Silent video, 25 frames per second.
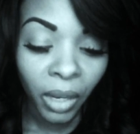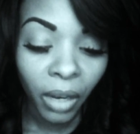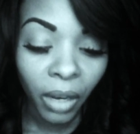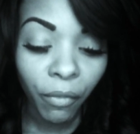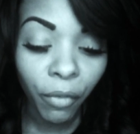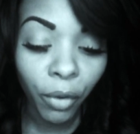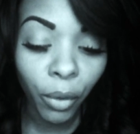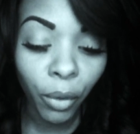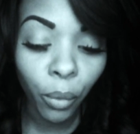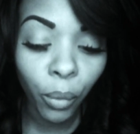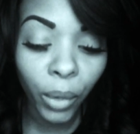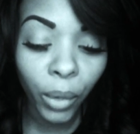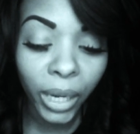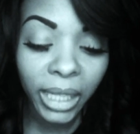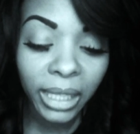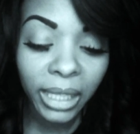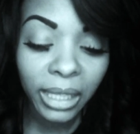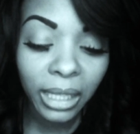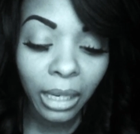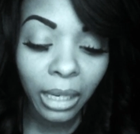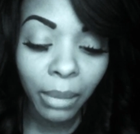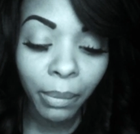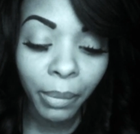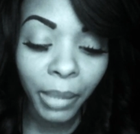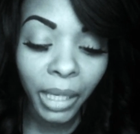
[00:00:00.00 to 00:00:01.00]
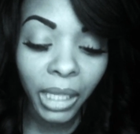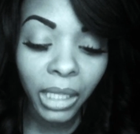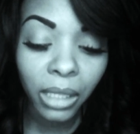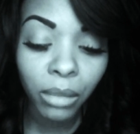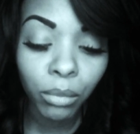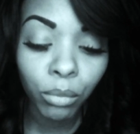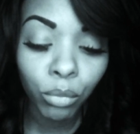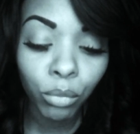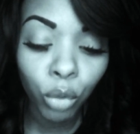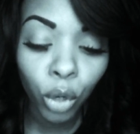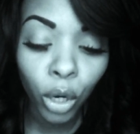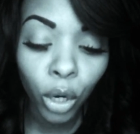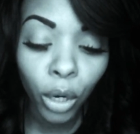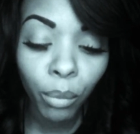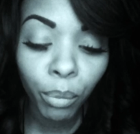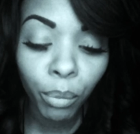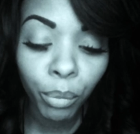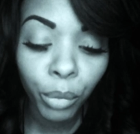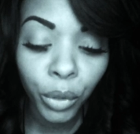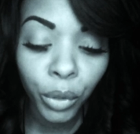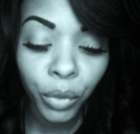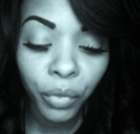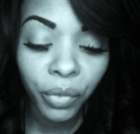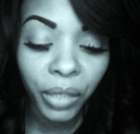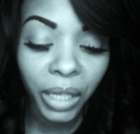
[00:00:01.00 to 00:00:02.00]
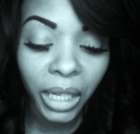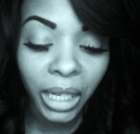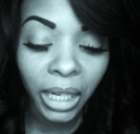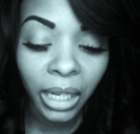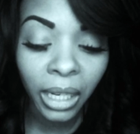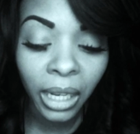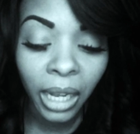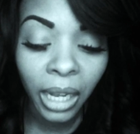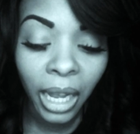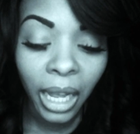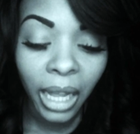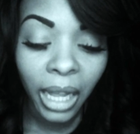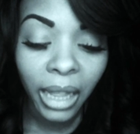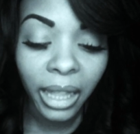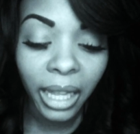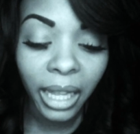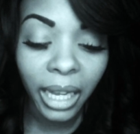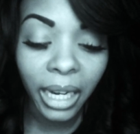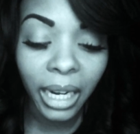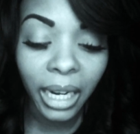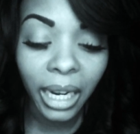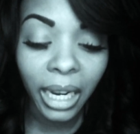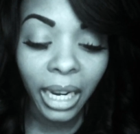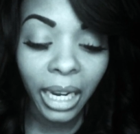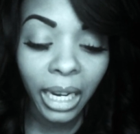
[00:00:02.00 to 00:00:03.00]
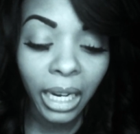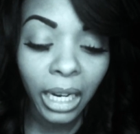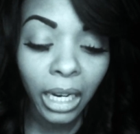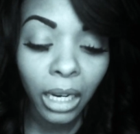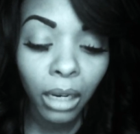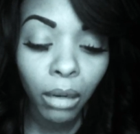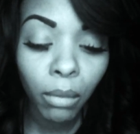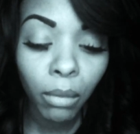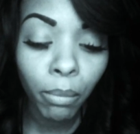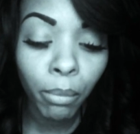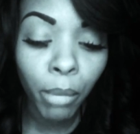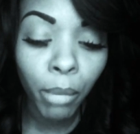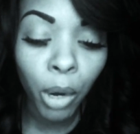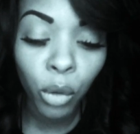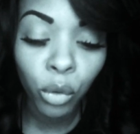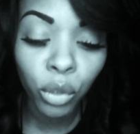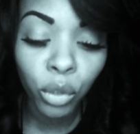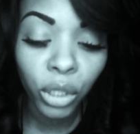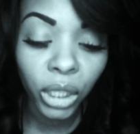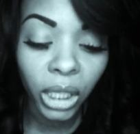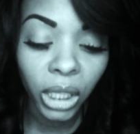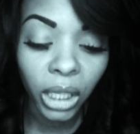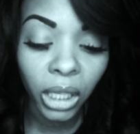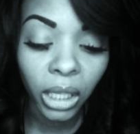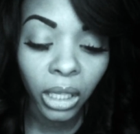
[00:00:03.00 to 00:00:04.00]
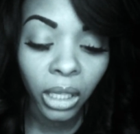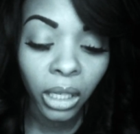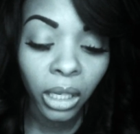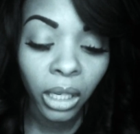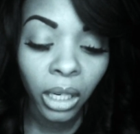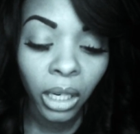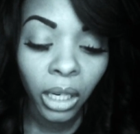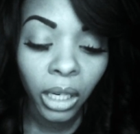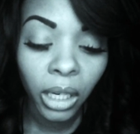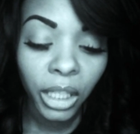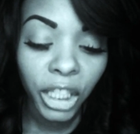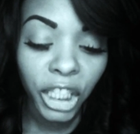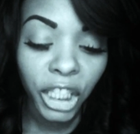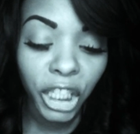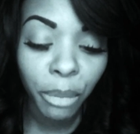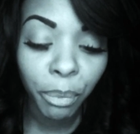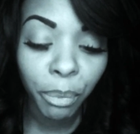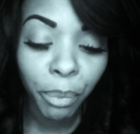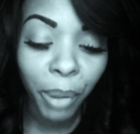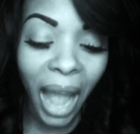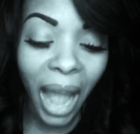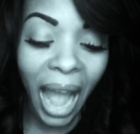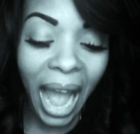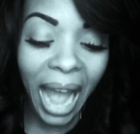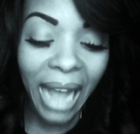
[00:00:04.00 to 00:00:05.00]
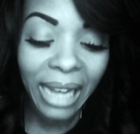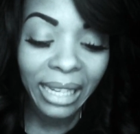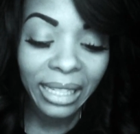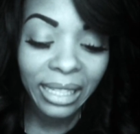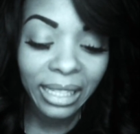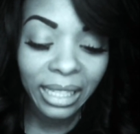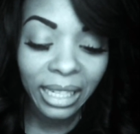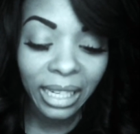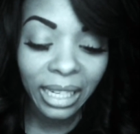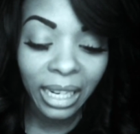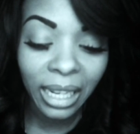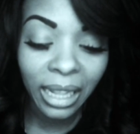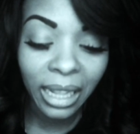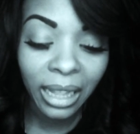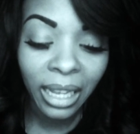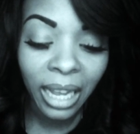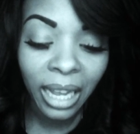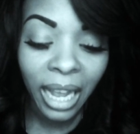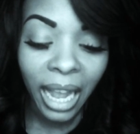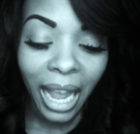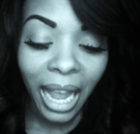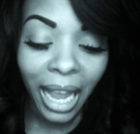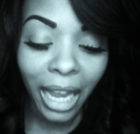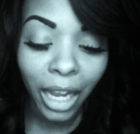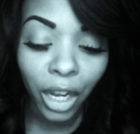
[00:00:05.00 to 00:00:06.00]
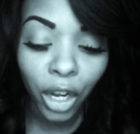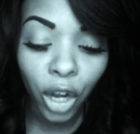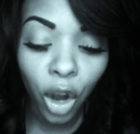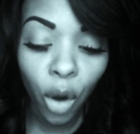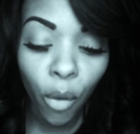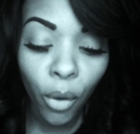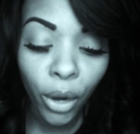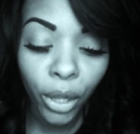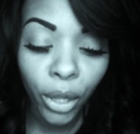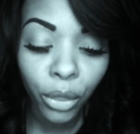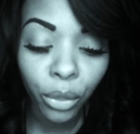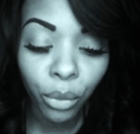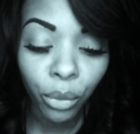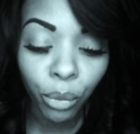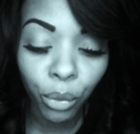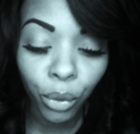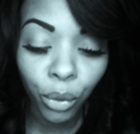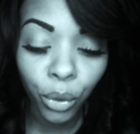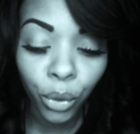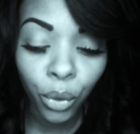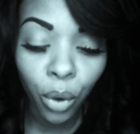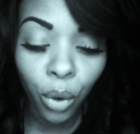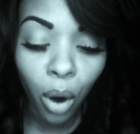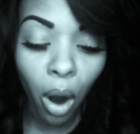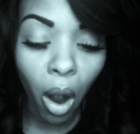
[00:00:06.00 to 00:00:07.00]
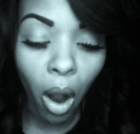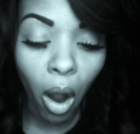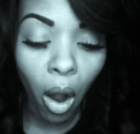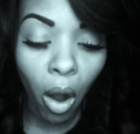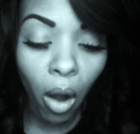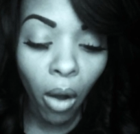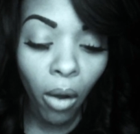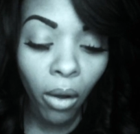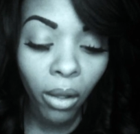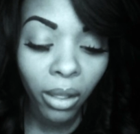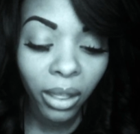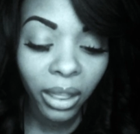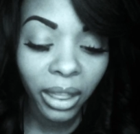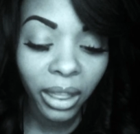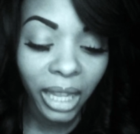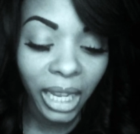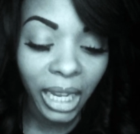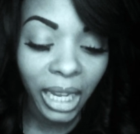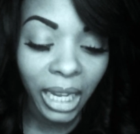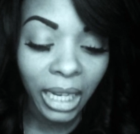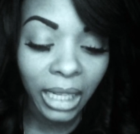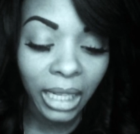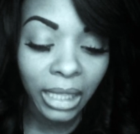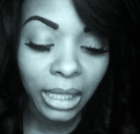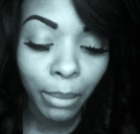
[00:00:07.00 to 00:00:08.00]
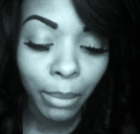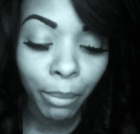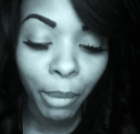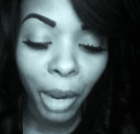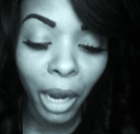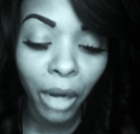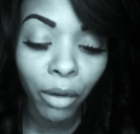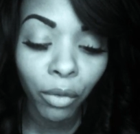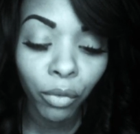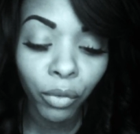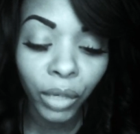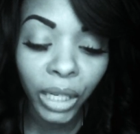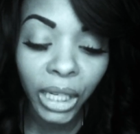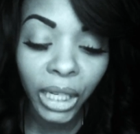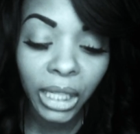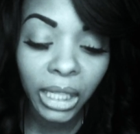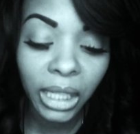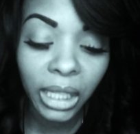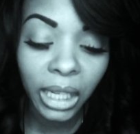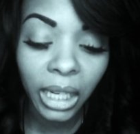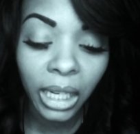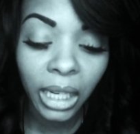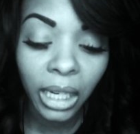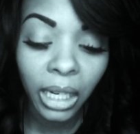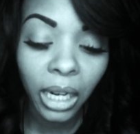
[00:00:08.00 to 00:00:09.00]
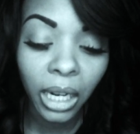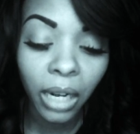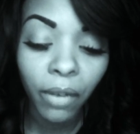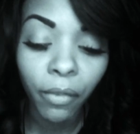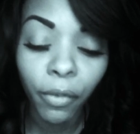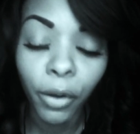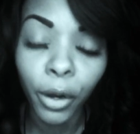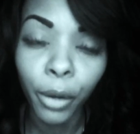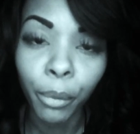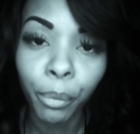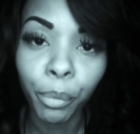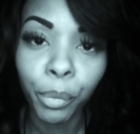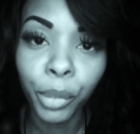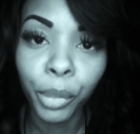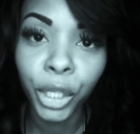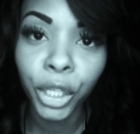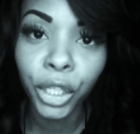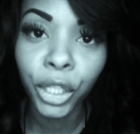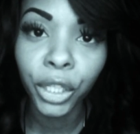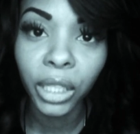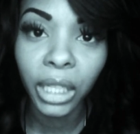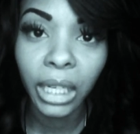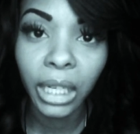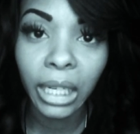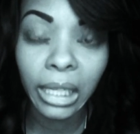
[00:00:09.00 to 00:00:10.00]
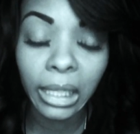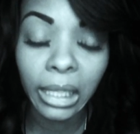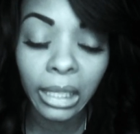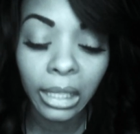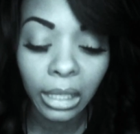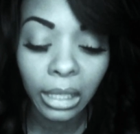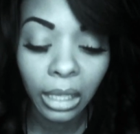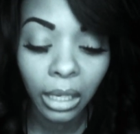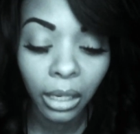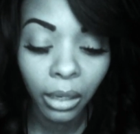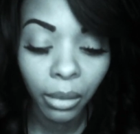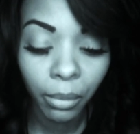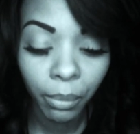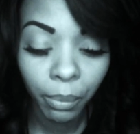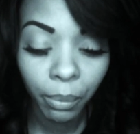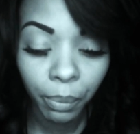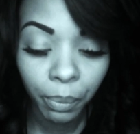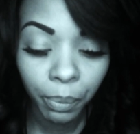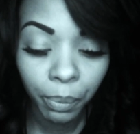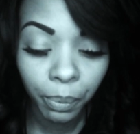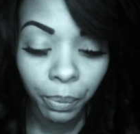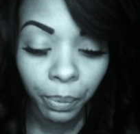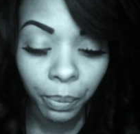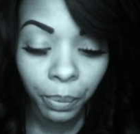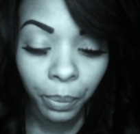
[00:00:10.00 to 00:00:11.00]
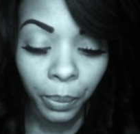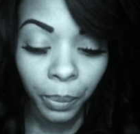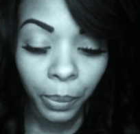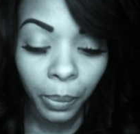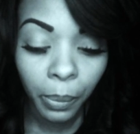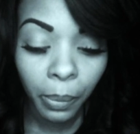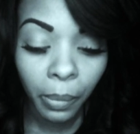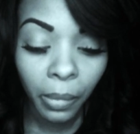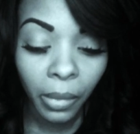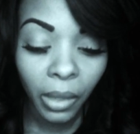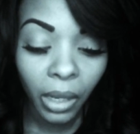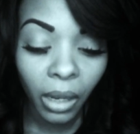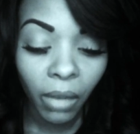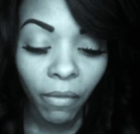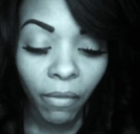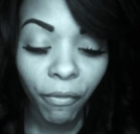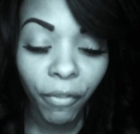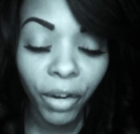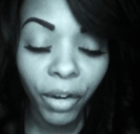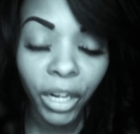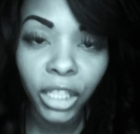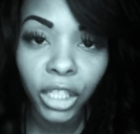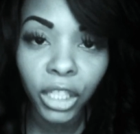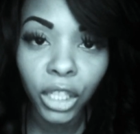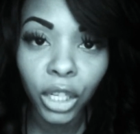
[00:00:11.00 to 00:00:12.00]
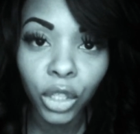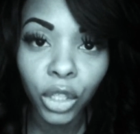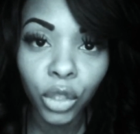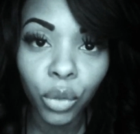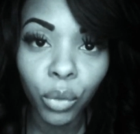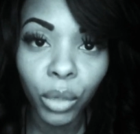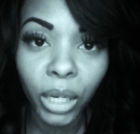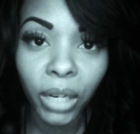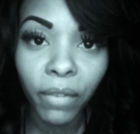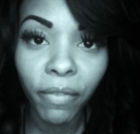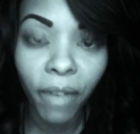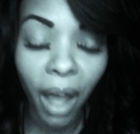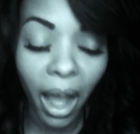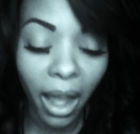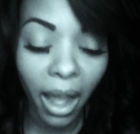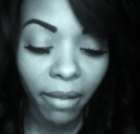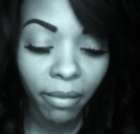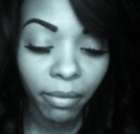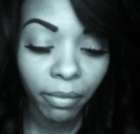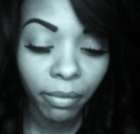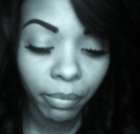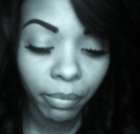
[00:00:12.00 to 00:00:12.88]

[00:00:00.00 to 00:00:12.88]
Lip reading: For wisdom is more moving than any motion. She passeth and goeth through all things by reason of her pureness. Verse 25.